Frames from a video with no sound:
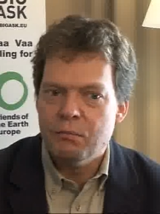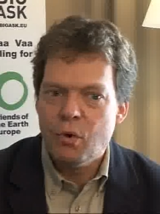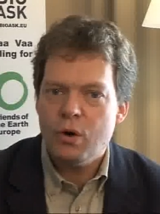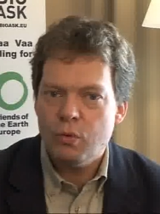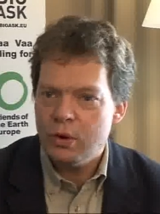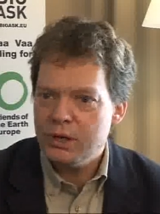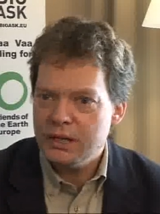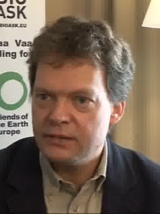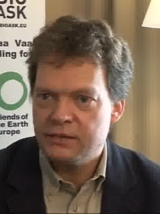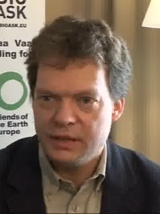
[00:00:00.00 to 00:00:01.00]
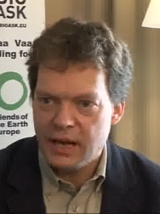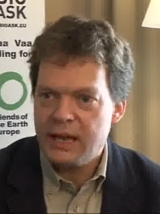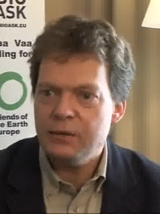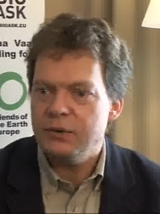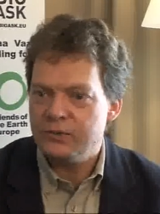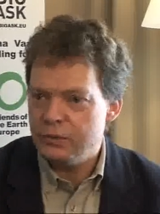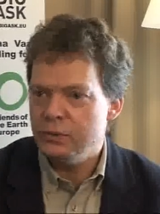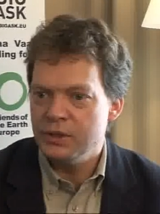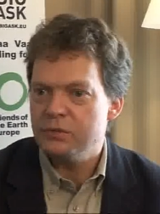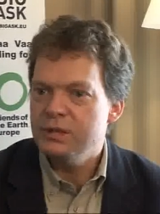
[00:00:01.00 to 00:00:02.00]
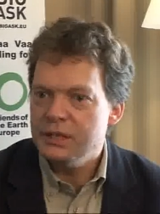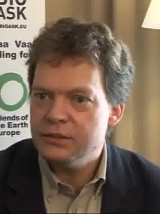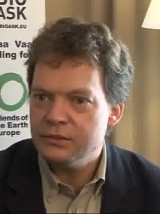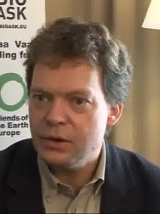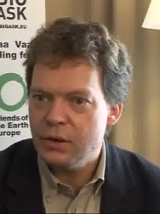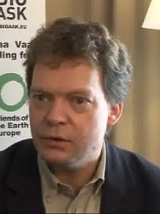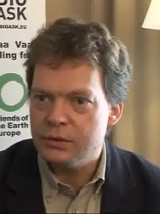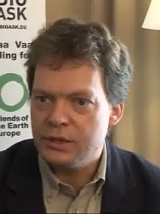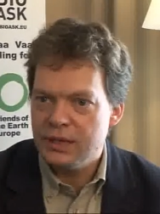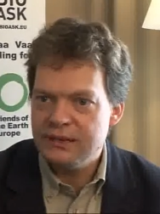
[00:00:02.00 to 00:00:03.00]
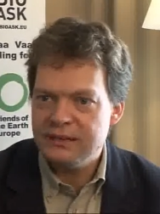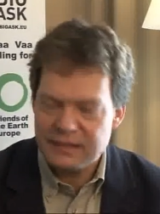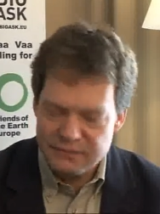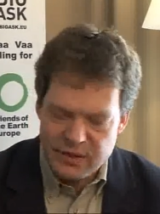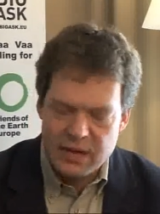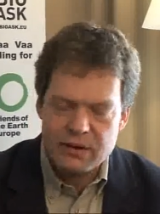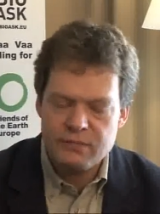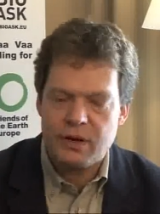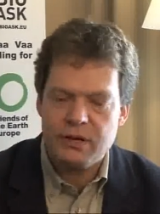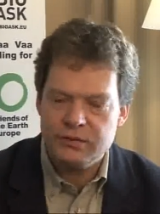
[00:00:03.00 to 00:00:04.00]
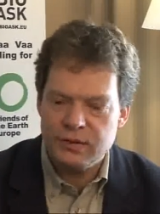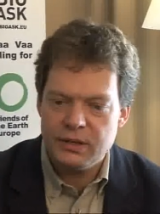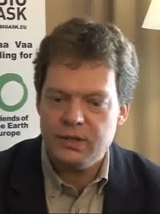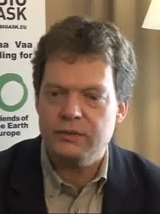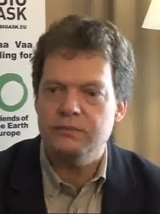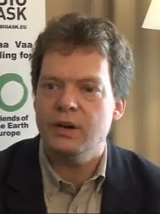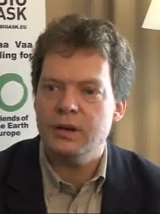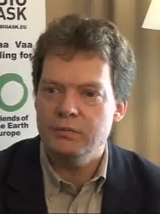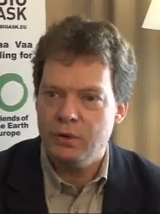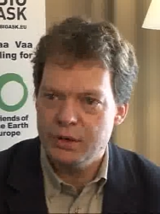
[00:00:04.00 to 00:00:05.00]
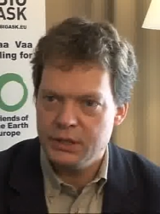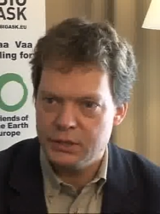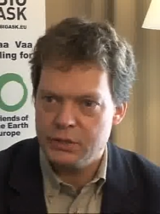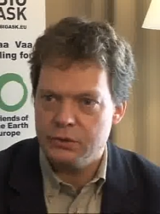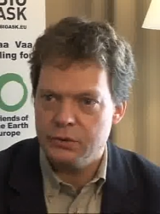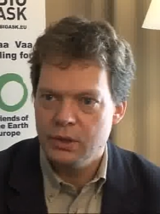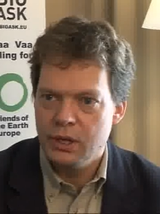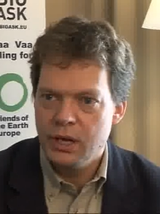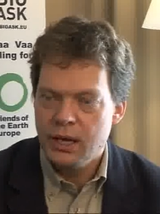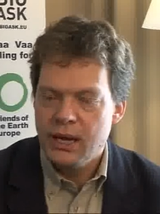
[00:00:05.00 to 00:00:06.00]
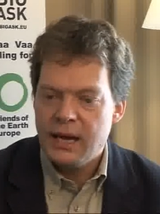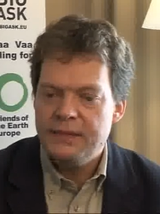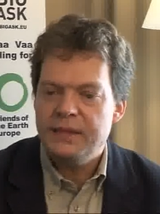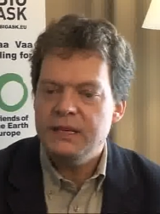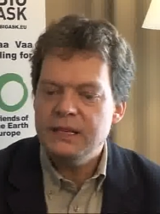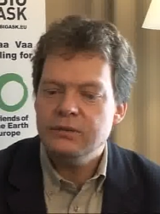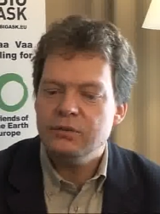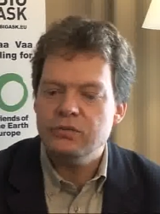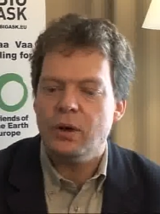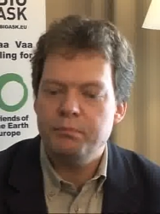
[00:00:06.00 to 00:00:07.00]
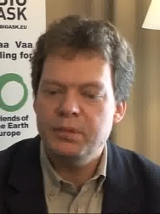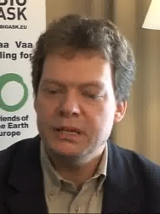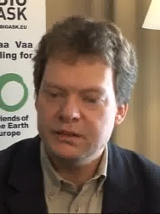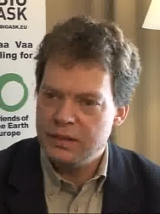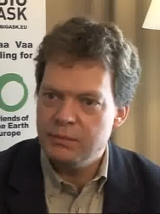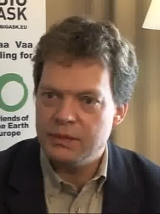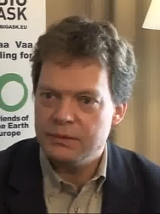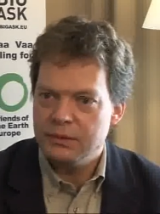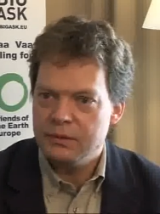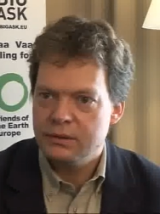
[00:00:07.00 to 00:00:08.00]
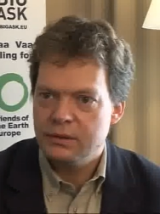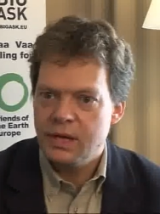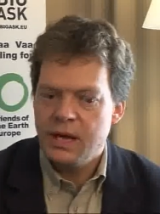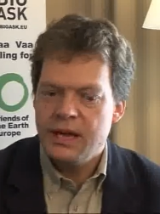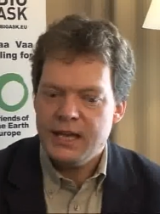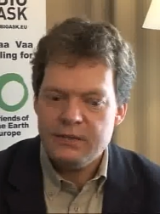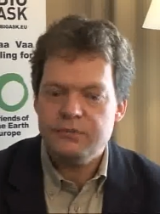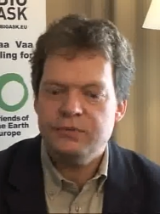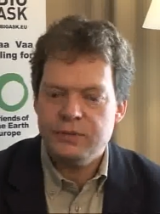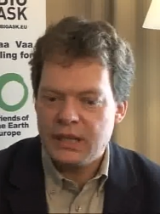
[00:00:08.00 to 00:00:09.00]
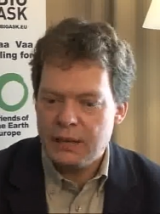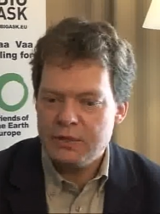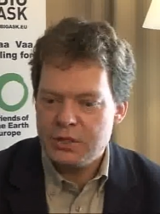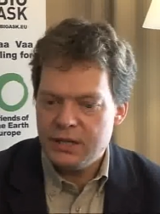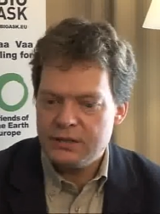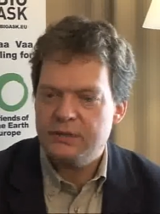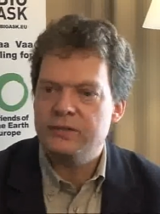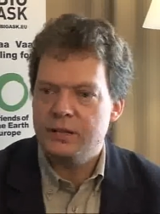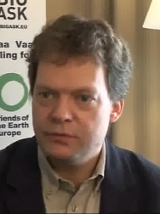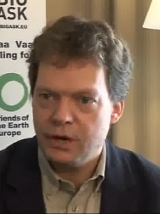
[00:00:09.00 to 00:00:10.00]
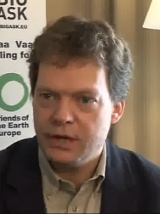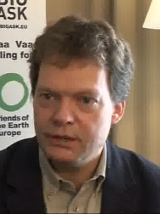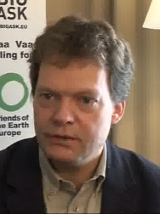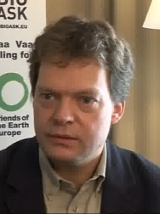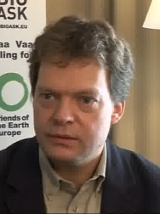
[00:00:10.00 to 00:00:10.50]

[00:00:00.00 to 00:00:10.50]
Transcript: more warnings than I was doing three years ago. It is a very, very serious and very burning issue. And they need to stop being timid. If climate change is done right,